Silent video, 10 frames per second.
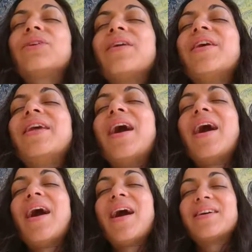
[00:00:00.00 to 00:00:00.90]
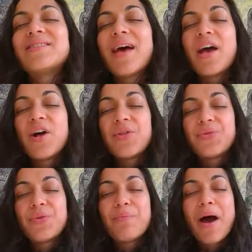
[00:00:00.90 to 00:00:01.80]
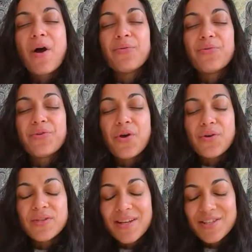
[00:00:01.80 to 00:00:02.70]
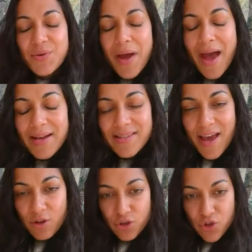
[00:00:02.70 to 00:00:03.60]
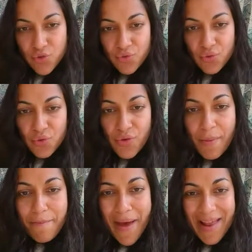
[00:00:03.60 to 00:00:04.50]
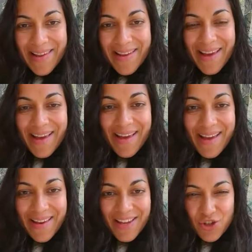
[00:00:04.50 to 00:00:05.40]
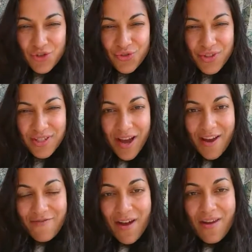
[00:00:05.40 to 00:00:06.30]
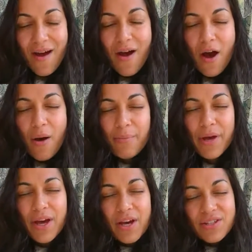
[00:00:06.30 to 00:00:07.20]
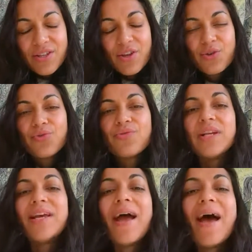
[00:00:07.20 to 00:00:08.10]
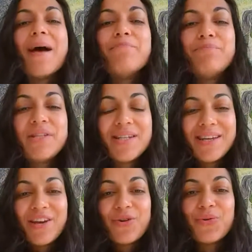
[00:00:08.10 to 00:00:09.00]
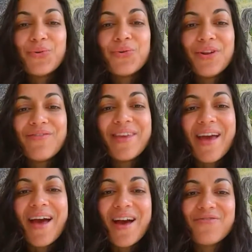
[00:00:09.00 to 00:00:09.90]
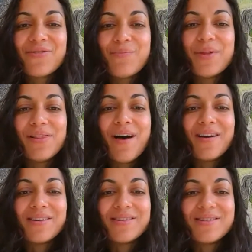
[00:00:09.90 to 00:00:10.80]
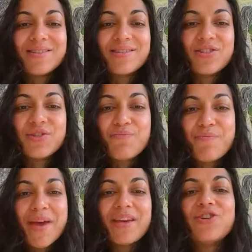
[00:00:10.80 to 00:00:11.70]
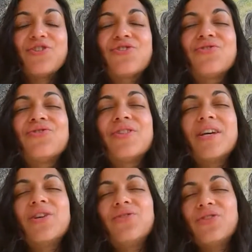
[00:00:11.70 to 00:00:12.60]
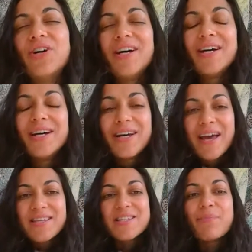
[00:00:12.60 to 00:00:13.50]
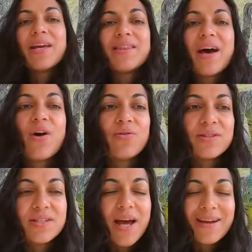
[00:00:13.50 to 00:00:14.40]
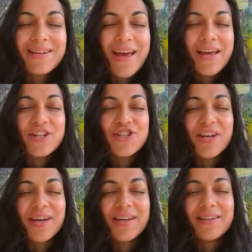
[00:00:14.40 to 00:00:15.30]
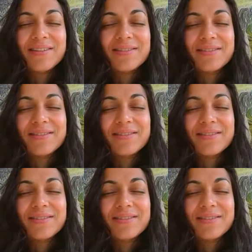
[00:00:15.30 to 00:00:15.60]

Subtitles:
And then exhale through the mouth or the nose. And as you exhale, draw the belly in and draw the diaphragm up so that you're really emptying all of the air from the lungs. Just making sure that you're expelling that old stagnant energy.